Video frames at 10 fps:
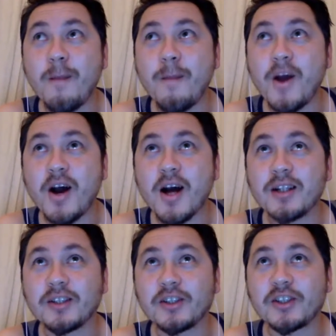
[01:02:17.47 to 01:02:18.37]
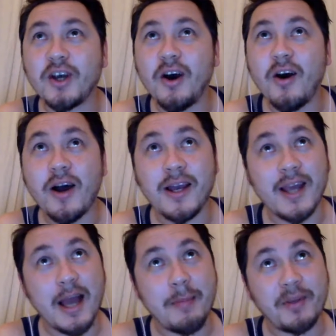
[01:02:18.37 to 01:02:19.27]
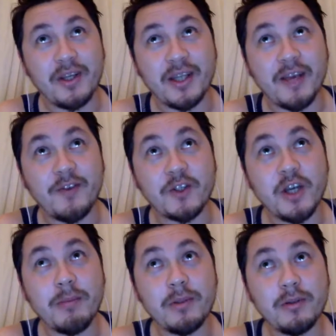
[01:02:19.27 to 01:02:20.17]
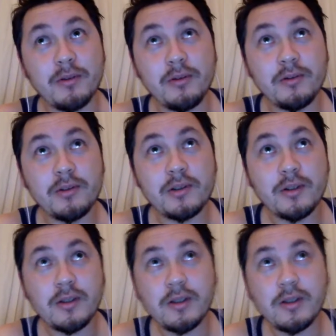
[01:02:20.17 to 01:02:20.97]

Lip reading: but I am going to get a few samples.